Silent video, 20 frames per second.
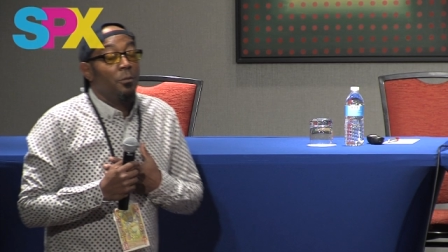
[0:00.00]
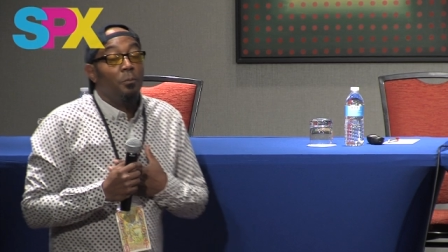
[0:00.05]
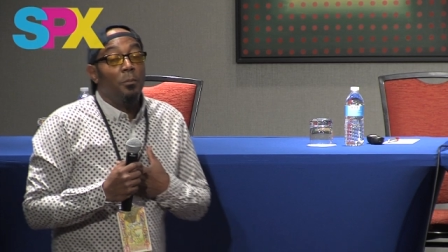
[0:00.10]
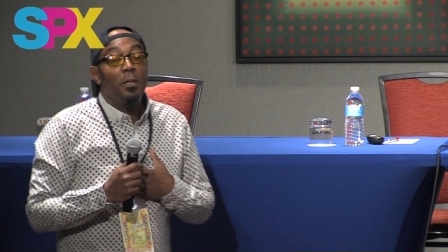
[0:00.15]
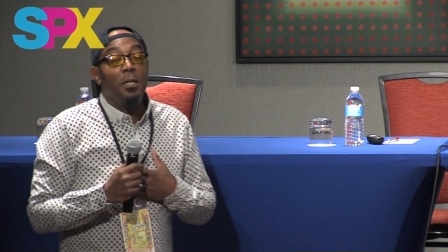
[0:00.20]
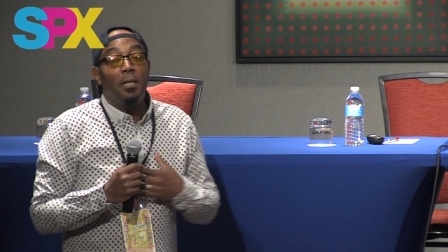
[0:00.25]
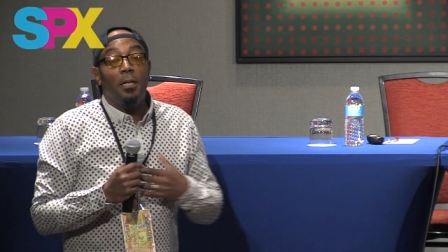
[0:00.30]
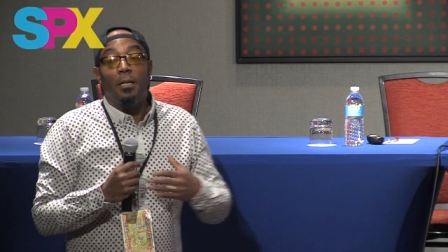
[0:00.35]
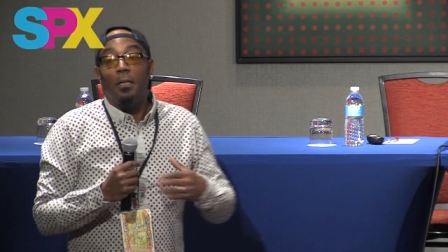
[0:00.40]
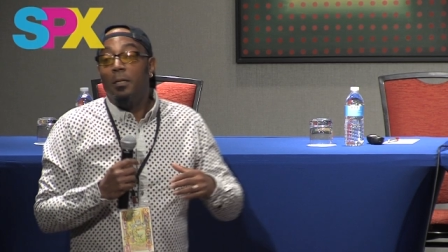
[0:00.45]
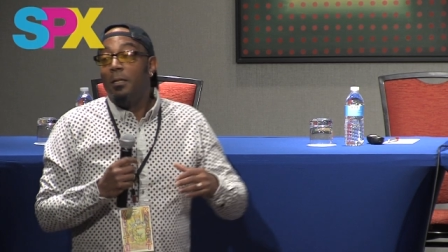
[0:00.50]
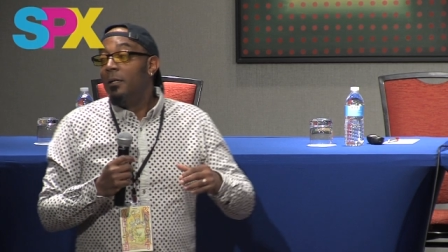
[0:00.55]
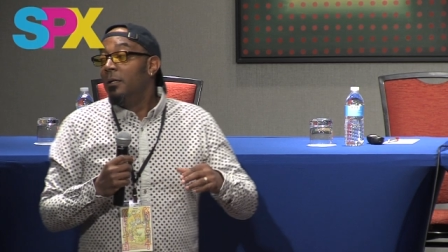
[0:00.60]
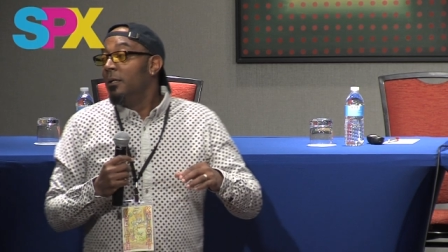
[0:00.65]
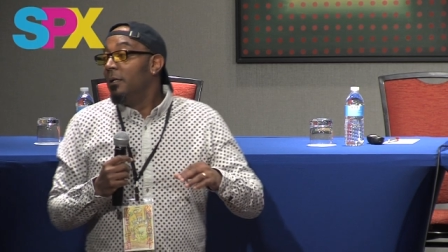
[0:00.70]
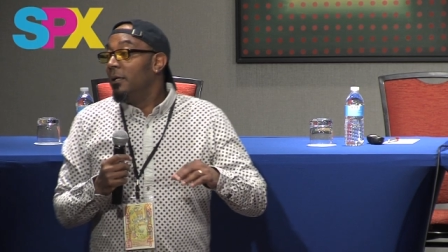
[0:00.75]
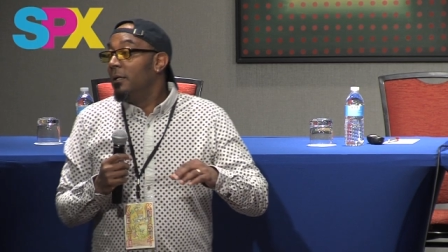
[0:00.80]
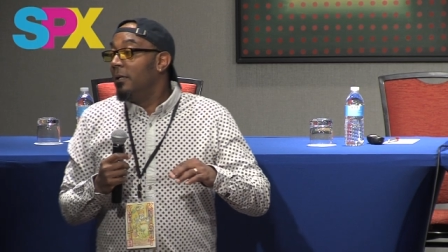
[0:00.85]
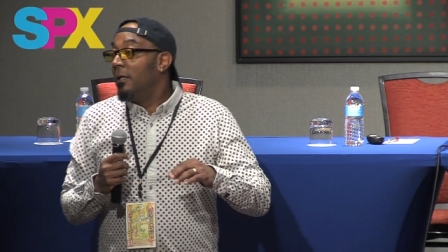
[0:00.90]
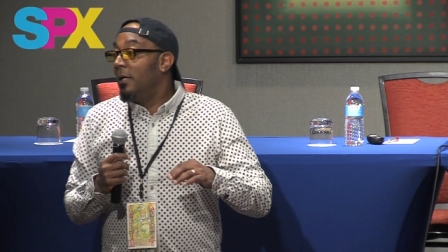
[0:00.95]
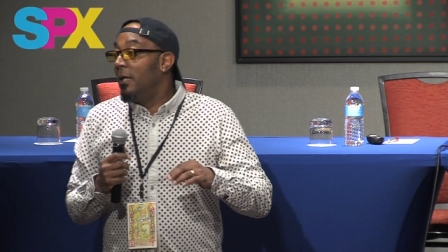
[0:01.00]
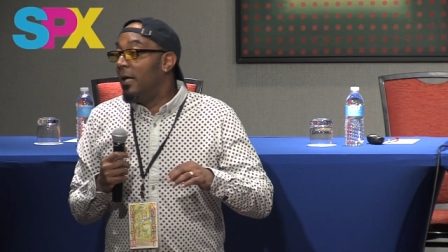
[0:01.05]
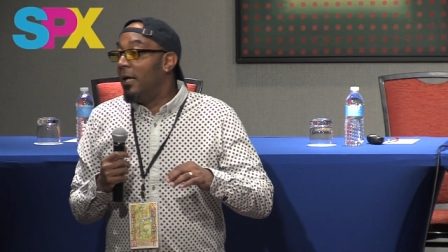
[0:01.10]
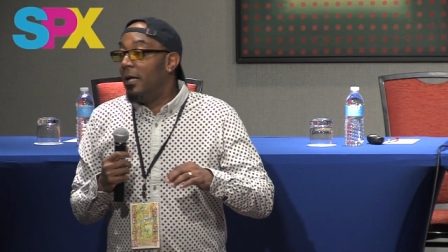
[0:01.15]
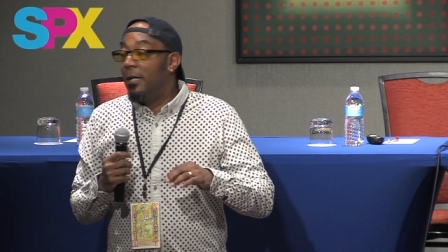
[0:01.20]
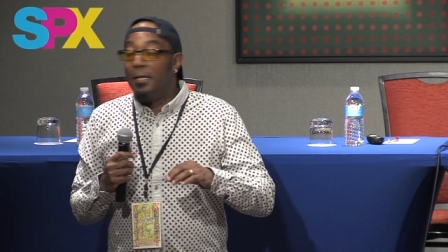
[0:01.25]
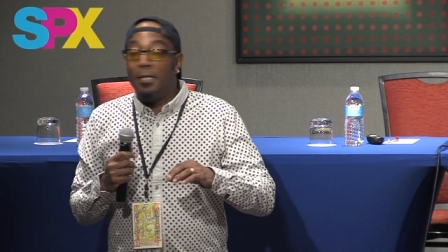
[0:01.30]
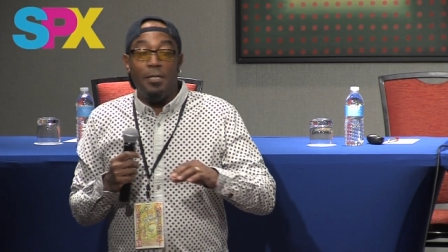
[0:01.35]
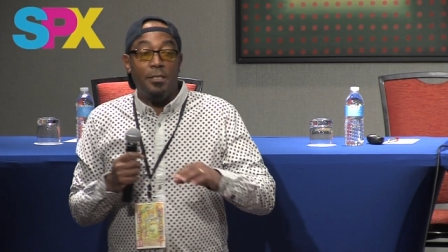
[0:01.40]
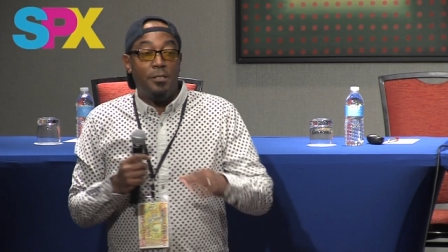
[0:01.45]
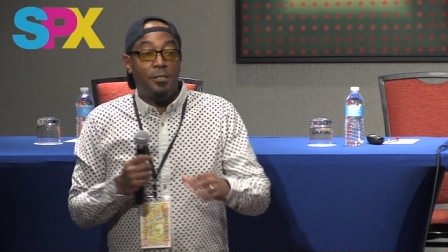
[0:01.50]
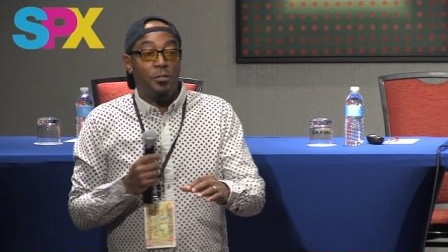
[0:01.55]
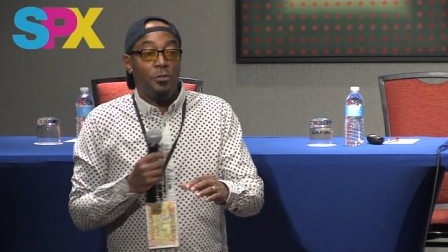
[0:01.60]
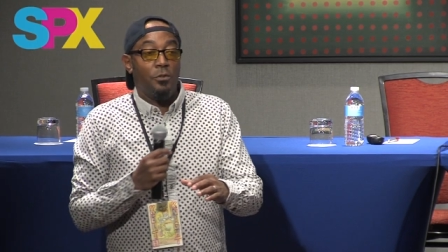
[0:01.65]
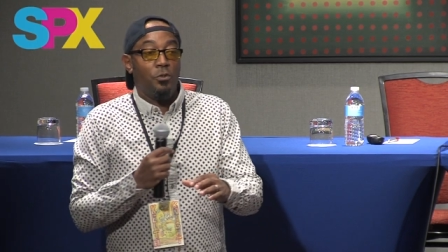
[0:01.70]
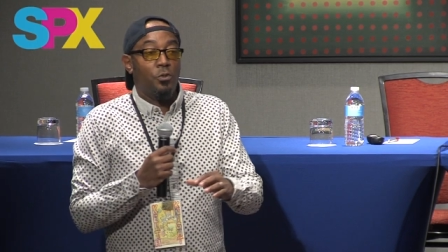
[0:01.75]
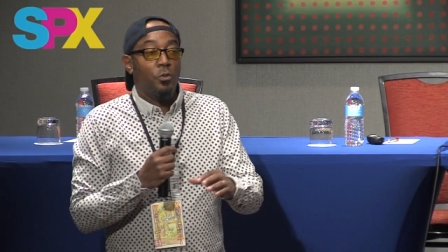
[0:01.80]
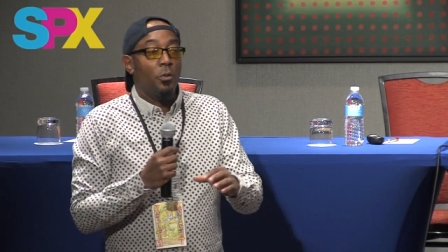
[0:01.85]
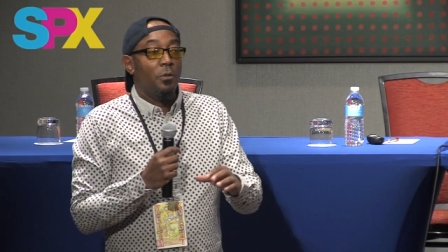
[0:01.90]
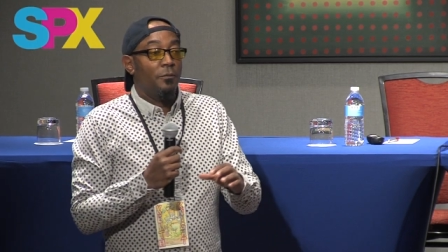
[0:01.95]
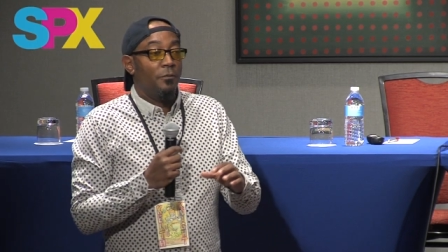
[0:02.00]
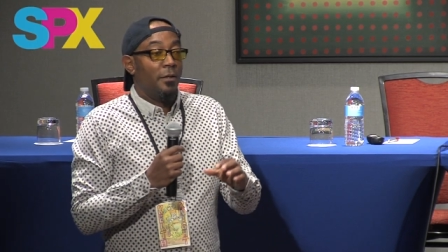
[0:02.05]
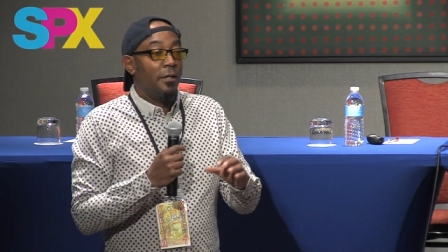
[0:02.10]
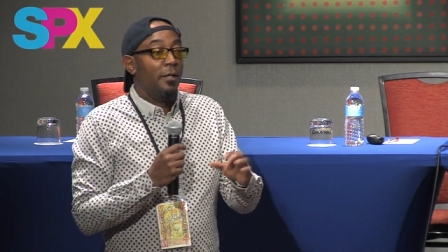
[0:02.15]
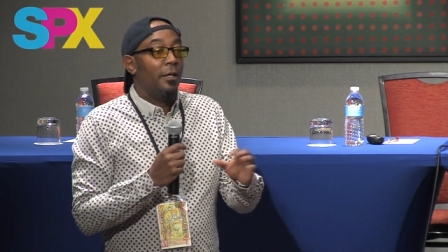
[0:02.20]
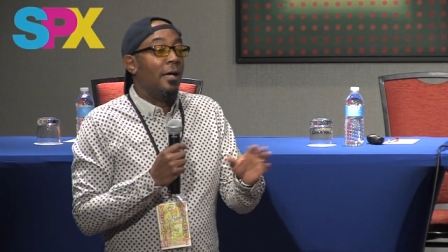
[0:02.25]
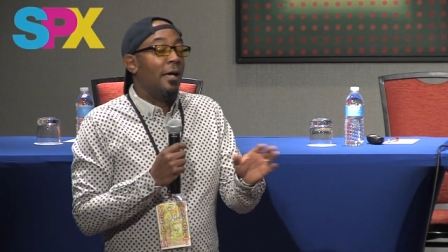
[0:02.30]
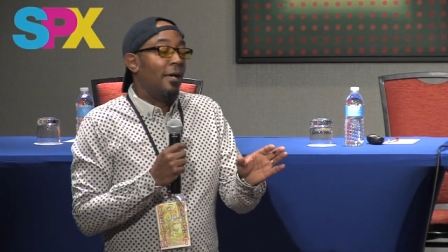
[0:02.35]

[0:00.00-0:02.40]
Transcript: me, it's sort of a,